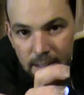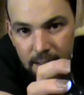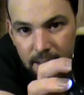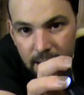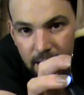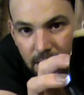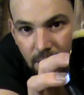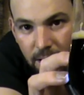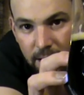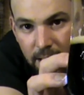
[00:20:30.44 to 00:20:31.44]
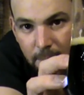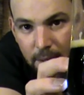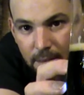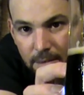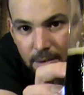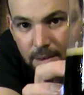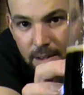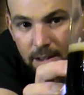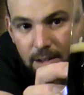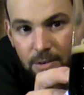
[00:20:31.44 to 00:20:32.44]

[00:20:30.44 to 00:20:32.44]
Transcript: see any light coming through there,